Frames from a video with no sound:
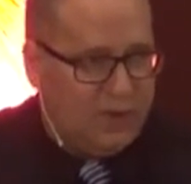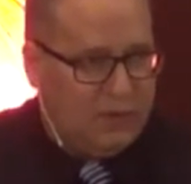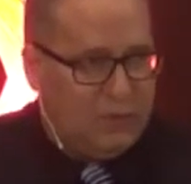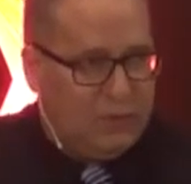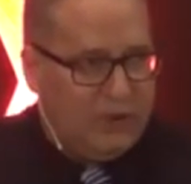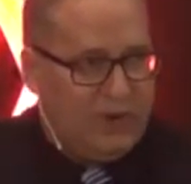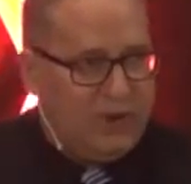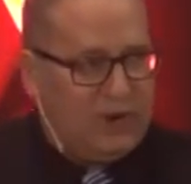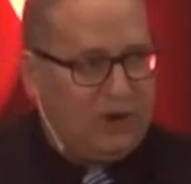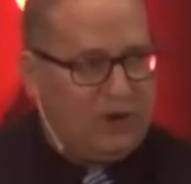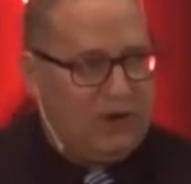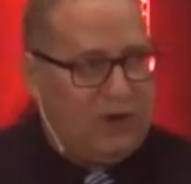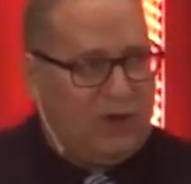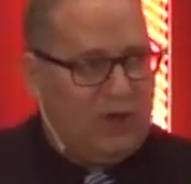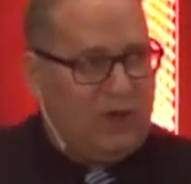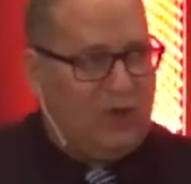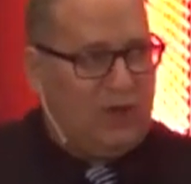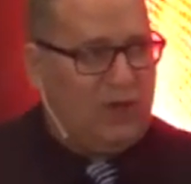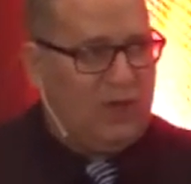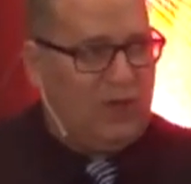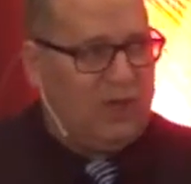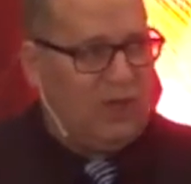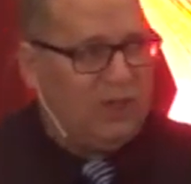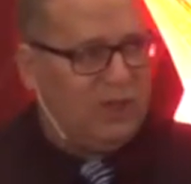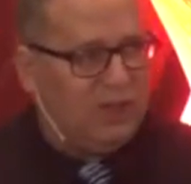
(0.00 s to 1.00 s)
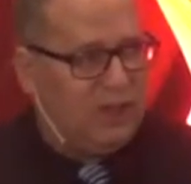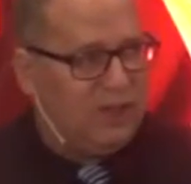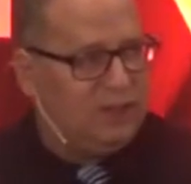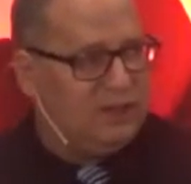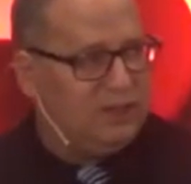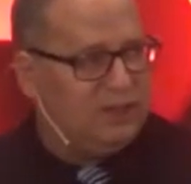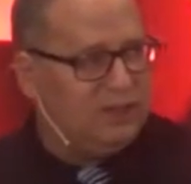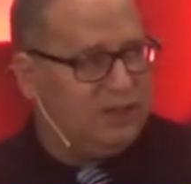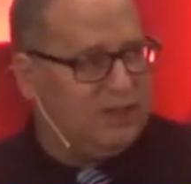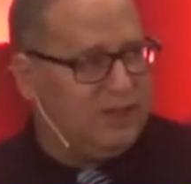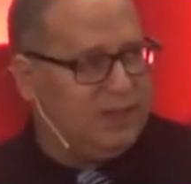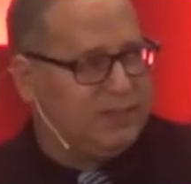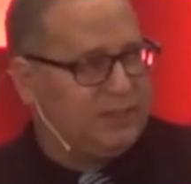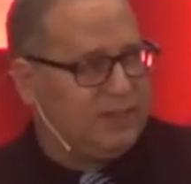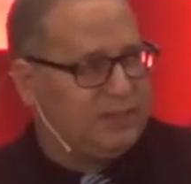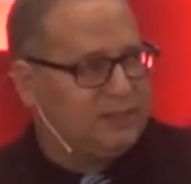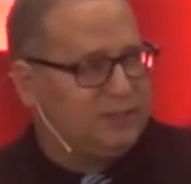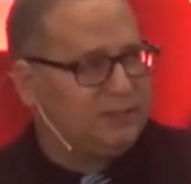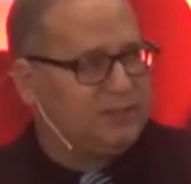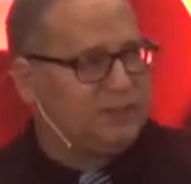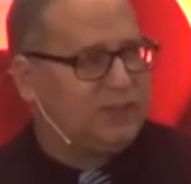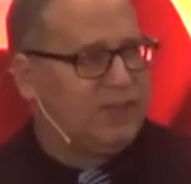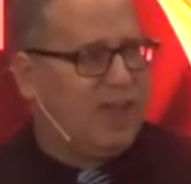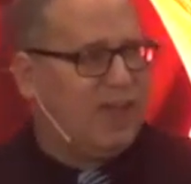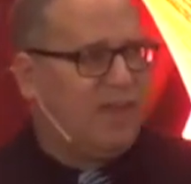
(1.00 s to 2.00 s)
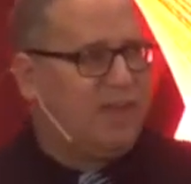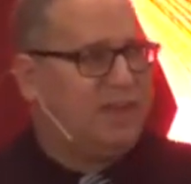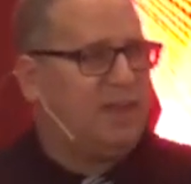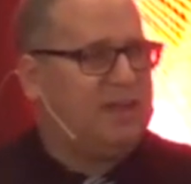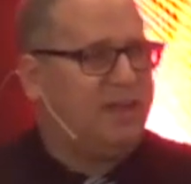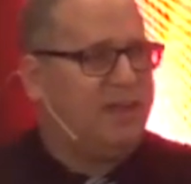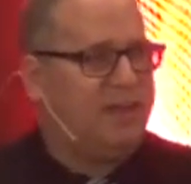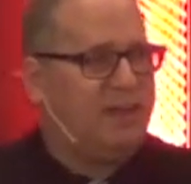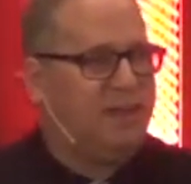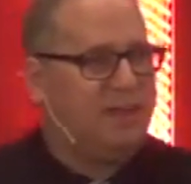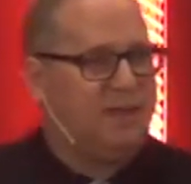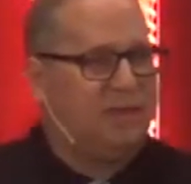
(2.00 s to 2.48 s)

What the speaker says: we are all, it doesn't say